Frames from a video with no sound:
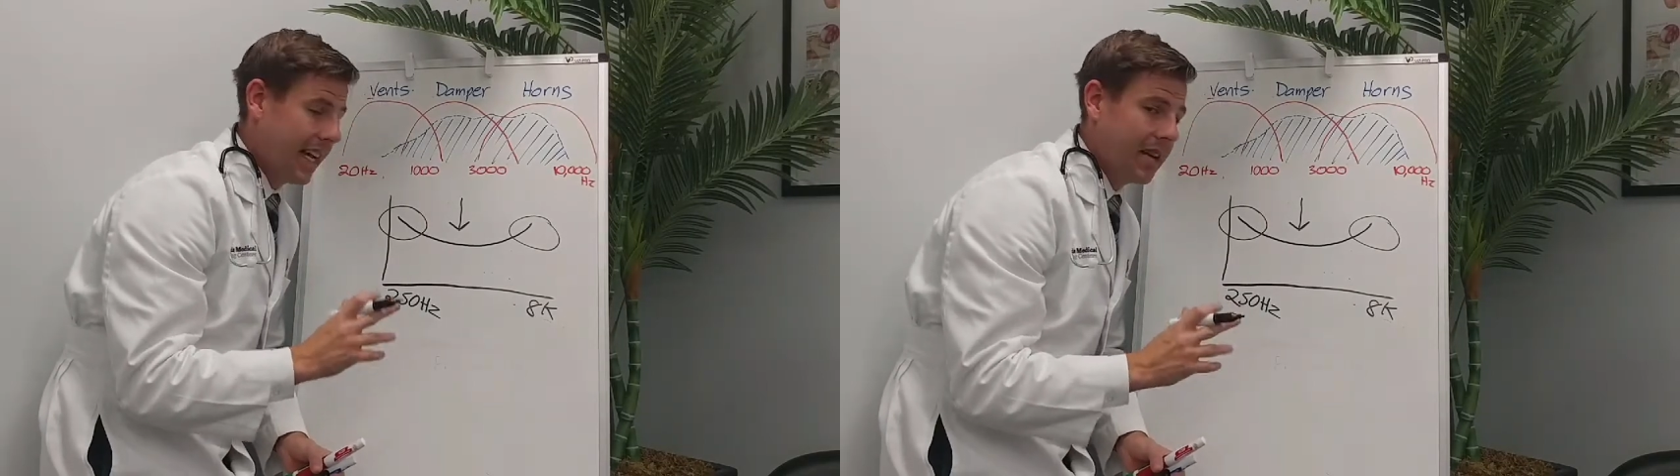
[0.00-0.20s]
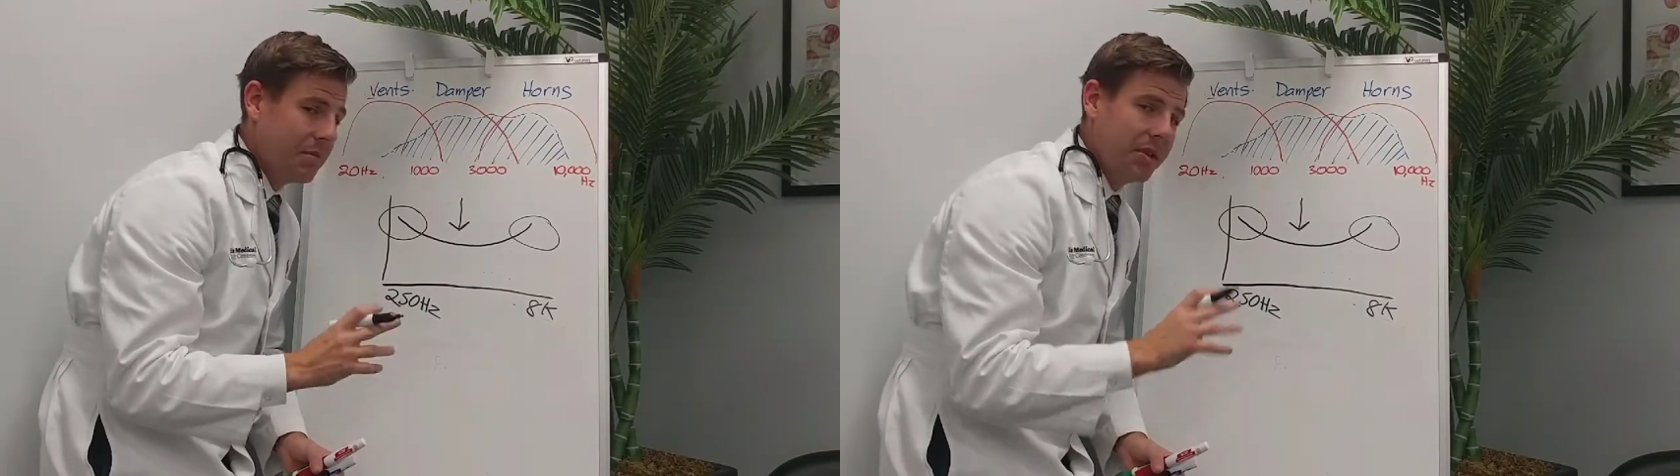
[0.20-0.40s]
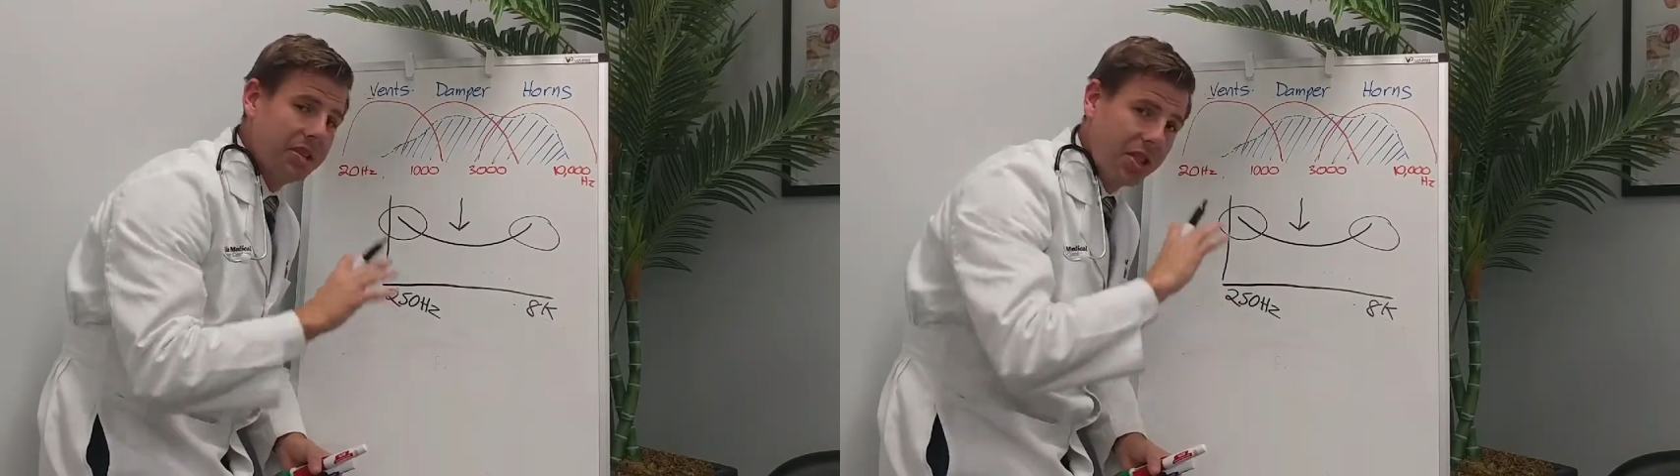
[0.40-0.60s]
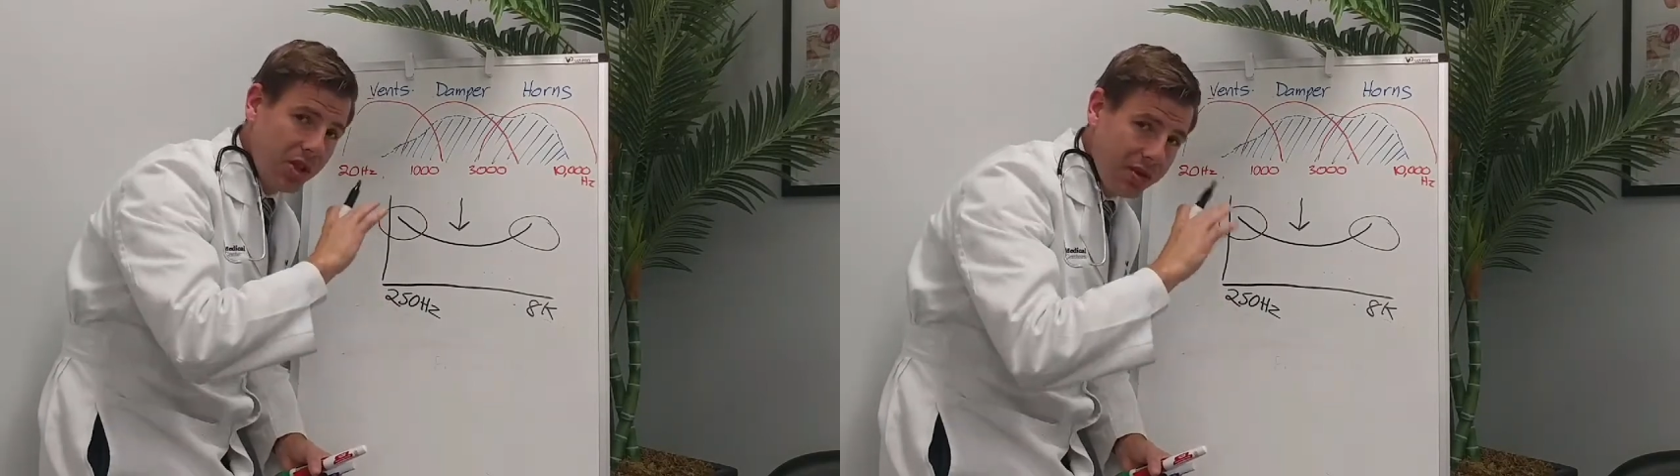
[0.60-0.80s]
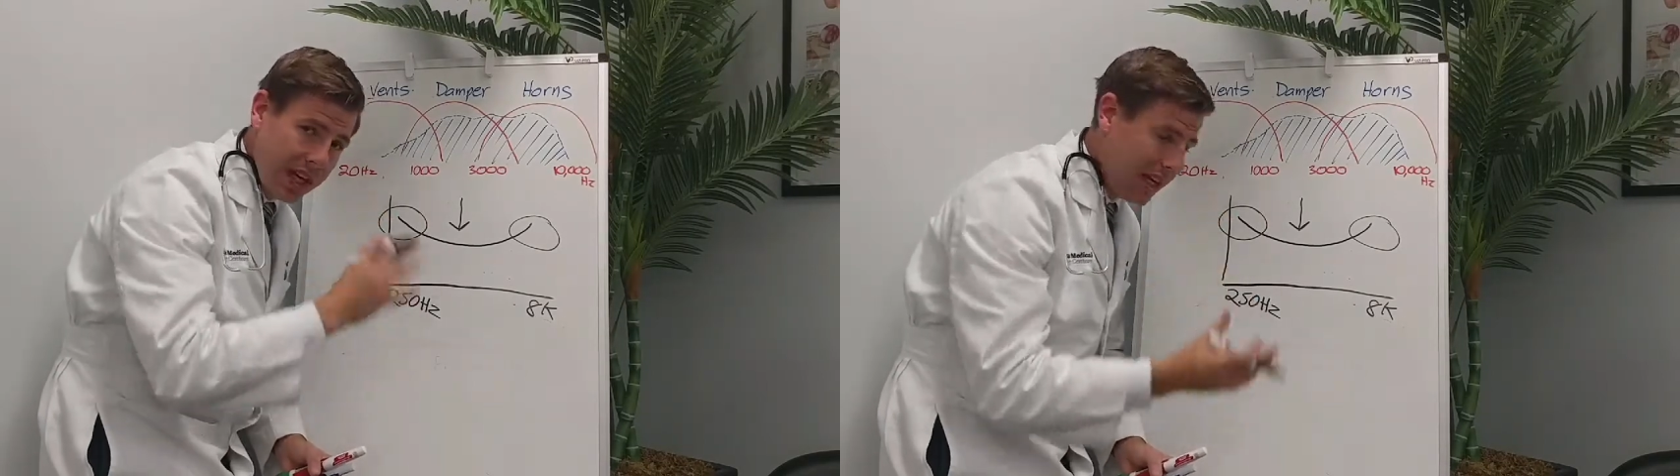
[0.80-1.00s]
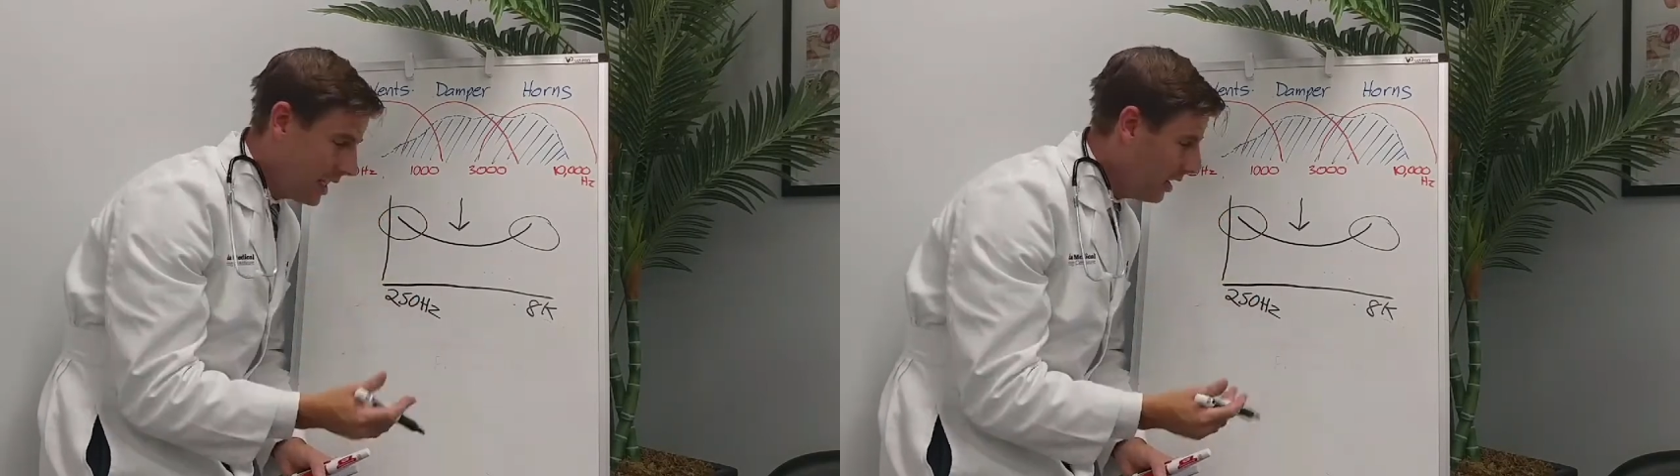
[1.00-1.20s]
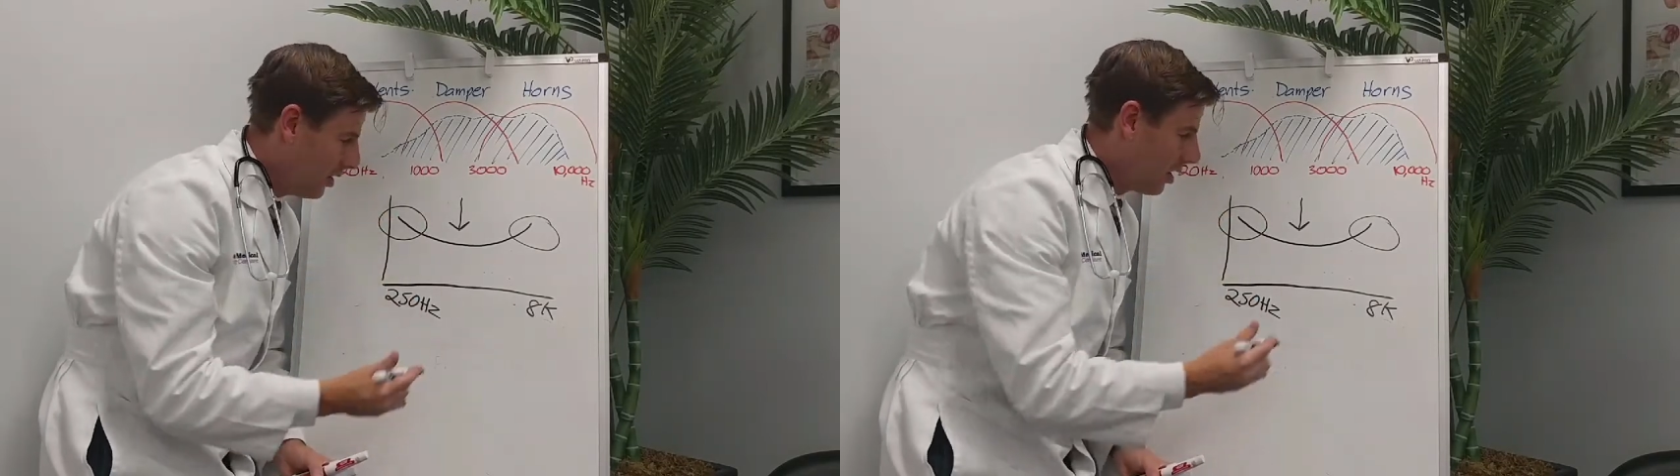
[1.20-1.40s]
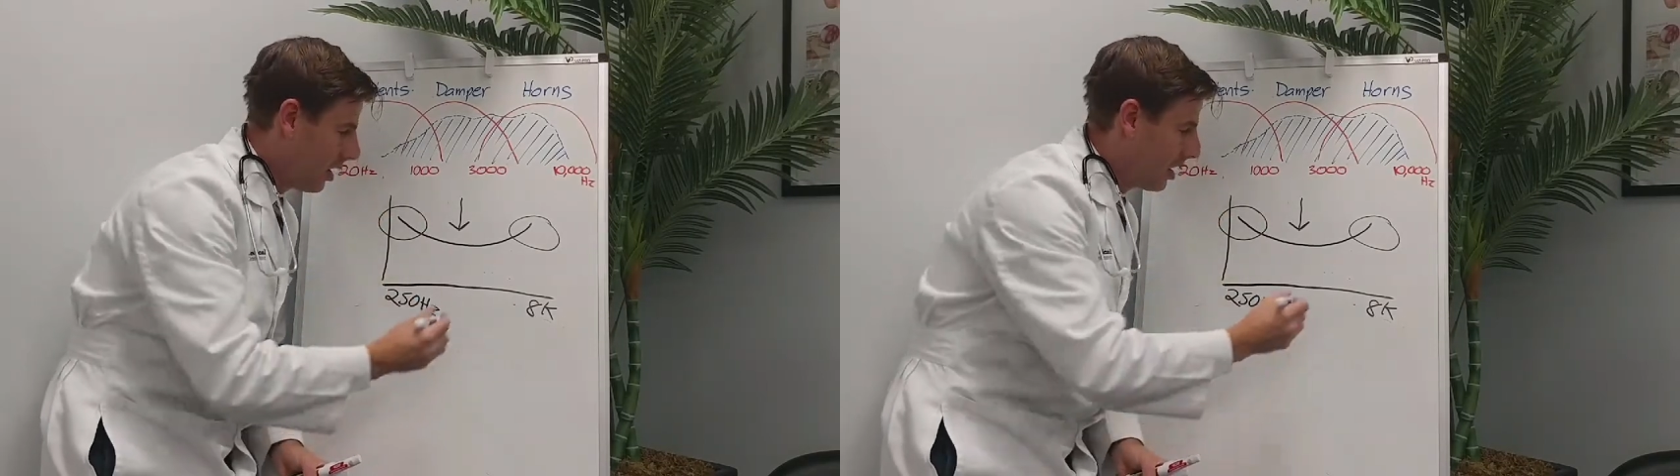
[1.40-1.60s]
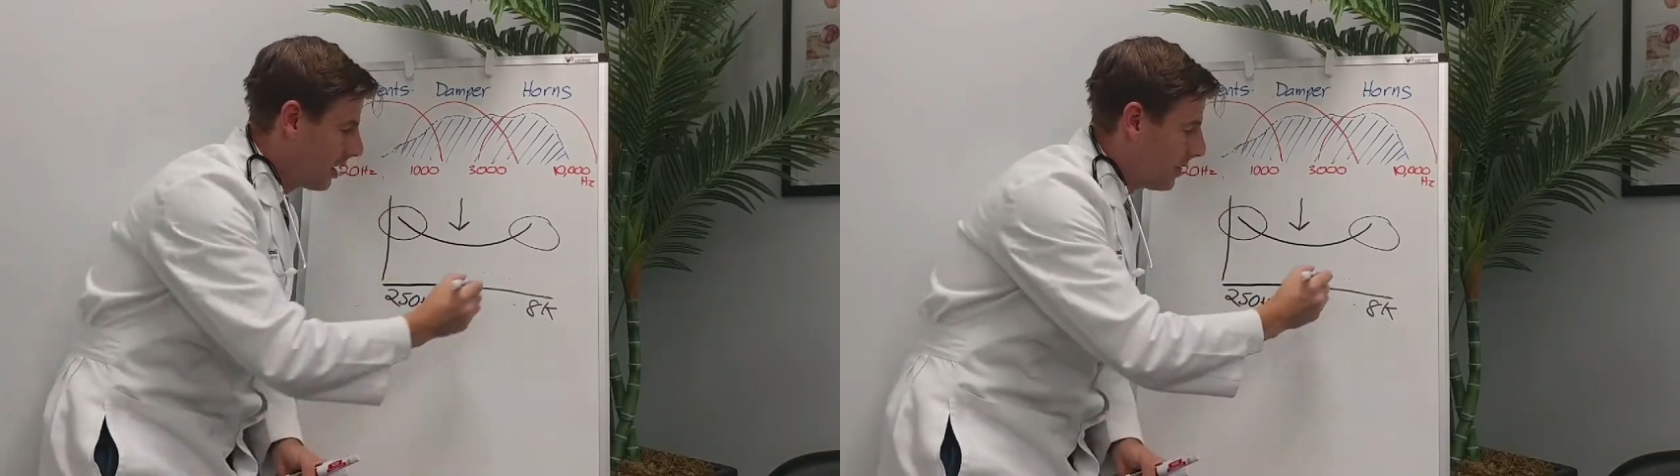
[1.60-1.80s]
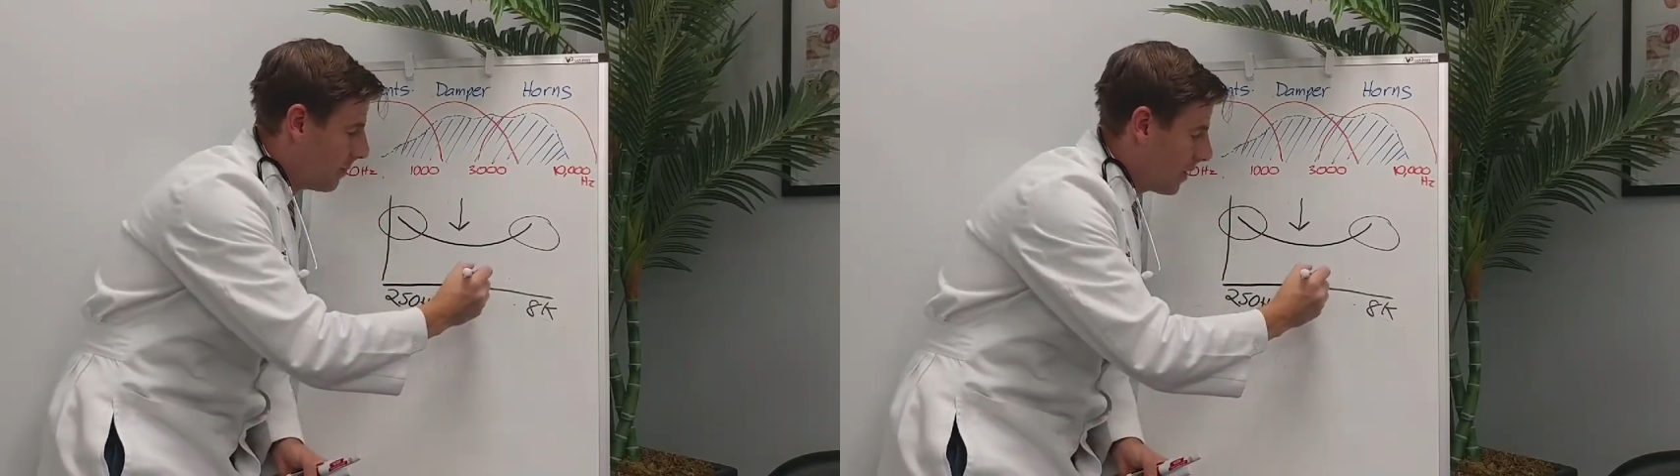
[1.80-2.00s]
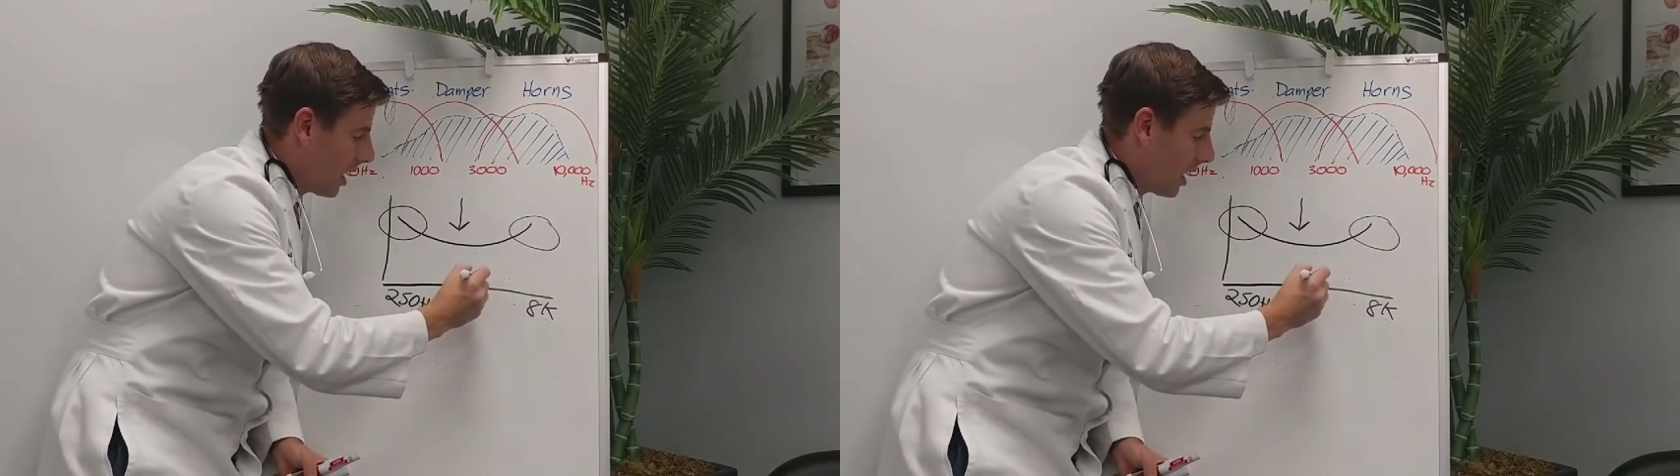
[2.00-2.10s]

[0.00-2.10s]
damper to that ear hook,